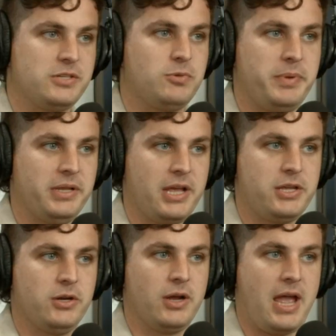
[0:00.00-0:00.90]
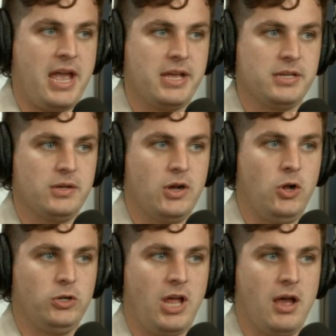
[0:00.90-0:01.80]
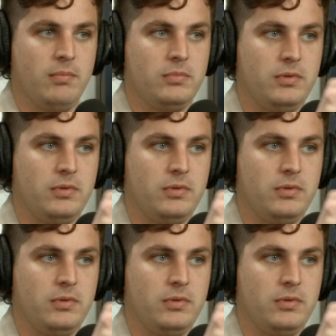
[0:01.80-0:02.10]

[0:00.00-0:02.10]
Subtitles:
would be like your, hey, hold up.